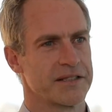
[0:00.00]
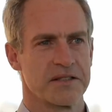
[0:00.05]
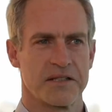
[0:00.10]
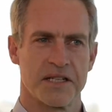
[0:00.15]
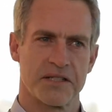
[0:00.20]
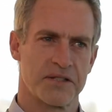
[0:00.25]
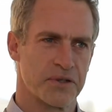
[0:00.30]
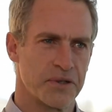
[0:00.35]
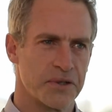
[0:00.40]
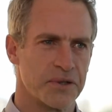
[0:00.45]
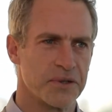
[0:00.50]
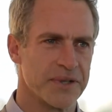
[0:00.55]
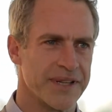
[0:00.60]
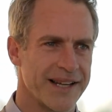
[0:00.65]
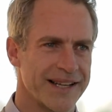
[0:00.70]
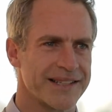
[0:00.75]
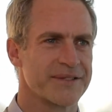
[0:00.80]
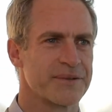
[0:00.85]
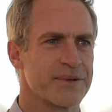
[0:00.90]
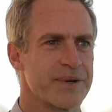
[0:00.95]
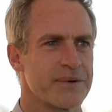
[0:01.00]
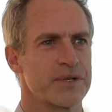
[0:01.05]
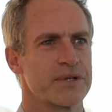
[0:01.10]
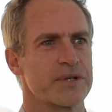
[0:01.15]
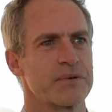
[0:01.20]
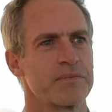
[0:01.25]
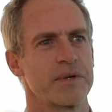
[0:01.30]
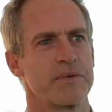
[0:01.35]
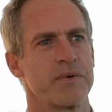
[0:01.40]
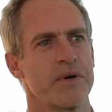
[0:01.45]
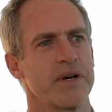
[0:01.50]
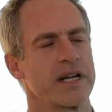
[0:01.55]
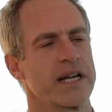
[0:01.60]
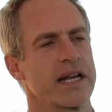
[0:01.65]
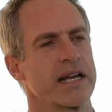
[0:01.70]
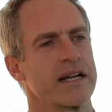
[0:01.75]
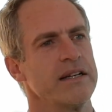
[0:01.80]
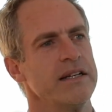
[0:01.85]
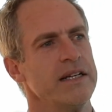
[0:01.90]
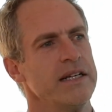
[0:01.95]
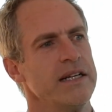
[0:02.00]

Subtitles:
that's cool and that's where we should be working.